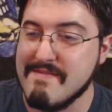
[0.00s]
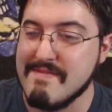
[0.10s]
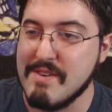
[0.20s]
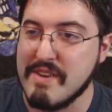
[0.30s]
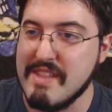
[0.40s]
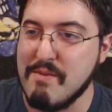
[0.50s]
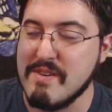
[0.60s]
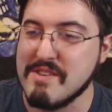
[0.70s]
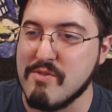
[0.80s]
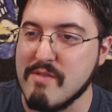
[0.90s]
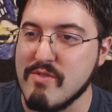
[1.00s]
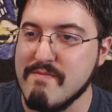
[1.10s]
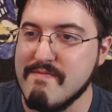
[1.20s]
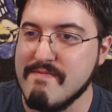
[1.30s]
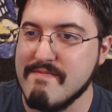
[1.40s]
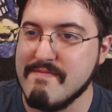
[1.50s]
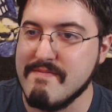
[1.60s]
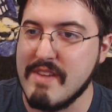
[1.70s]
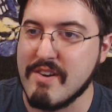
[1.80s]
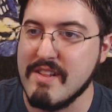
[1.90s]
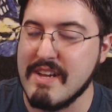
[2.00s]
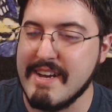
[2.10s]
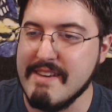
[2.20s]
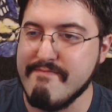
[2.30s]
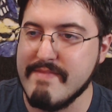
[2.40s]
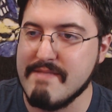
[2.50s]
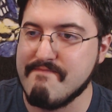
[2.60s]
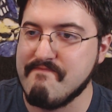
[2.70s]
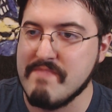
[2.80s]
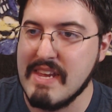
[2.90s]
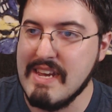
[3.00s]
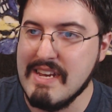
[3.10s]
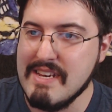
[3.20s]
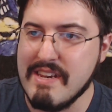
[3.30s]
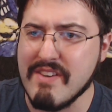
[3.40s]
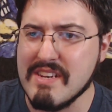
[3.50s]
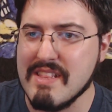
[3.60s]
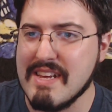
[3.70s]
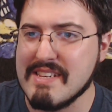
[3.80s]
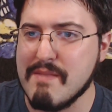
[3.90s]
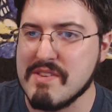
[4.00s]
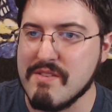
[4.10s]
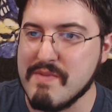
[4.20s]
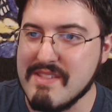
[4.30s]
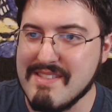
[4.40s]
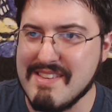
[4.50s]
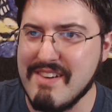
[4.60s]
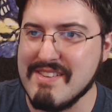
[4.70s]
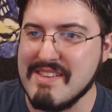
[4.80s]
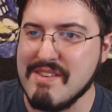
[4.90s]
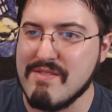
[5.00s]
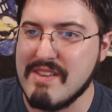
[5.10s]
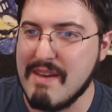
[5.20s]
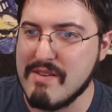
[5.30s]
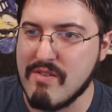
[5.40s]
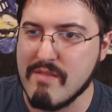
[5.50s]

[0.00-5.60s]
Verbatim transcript: Okay, that was adorable. Not gonna lie. Oh no. Never got to the last episode. She's too cute. Seriously, so damn adorable.